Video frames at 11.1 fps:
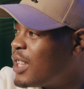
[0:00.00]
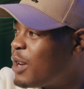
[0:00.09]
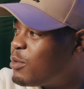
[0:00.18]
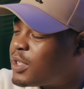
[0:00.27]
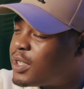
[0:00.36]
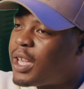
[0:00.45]
that
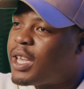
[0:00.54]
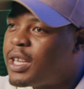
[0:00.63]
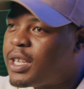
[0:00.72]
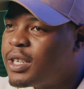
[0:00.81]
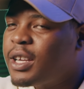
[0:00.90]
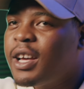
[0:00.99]
we stay
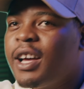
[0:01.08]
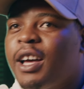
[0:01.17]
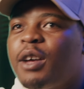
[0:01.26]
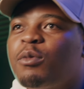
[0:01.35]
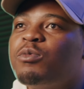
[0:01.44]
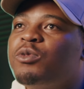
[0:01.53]
in,
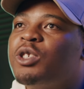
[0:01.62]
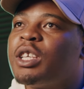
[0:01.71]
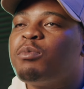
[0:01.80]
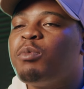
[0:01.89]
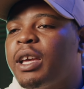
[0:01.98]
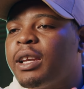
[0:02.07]
it
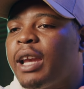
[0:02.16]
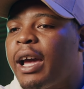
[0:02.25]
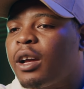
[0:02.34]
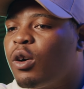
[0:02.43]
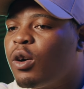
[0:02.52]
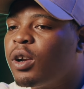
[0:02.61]
just made
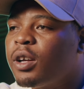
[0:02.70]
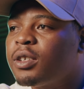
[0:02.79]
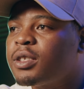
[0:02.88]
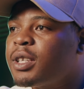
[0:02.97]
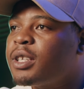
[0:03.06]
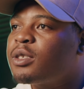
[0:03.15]
like a whole lot of
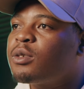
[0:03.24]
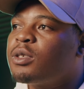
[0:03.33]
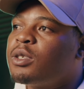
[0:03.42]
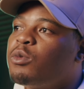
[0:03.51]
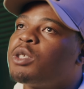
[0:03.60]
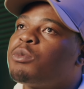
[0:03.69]
sense, because
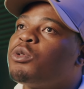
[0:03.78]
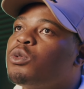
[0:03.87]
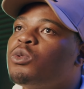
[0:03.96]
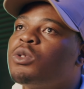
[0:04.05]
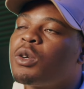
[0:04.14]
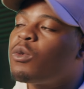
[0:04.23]
he was
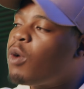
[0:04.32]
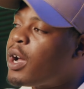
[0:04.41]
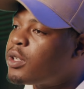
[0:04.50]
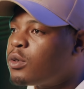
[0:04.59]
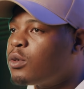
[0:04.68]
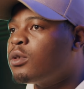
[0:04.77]
producing
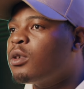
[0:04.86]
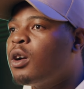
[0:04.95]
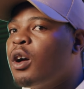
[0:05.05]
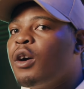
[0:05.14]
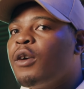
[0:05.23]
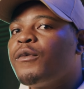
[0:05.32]
Kwaito
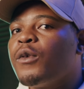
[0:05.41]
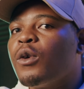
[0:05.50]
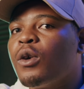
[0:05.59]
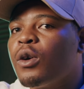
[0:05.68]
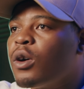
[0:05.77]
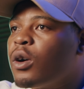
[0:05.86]

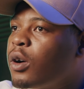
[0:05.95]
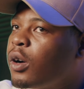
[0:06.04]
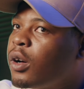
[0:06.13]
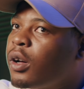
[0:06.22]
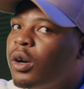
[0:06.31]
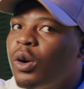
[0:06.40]

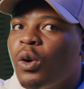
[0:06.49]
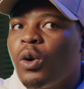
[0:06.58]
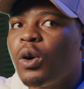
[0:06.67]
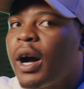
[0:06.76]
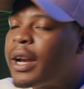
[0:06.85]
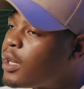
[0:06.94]
for
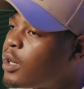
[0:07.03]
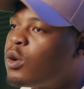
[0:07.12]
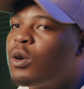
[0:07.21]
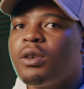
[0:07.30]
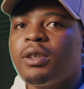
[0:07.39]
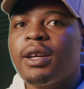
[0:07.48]
all
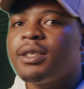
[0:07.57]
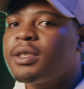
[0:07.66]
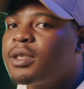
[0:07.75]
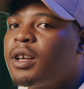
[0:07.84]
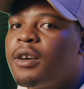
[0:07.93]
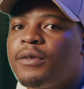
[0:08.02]
Anaconda and
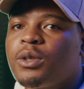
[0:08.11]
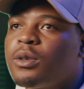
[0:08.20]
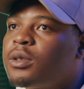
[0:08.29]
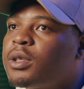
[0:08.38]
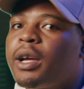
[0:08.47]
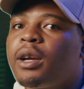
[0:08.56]
stuff. So I
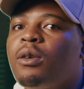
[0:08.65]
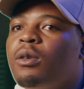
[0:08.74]
was like,